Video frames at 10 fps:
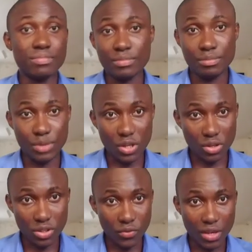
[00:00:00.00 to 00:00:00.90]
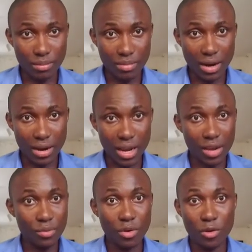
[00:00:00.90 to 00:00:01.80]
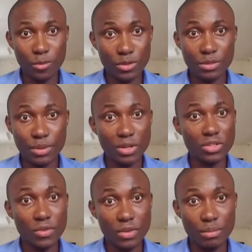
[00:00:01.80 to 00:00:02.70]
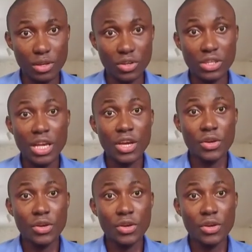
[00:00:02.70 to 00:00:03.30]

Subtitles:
because of him. I will put it because of him, because you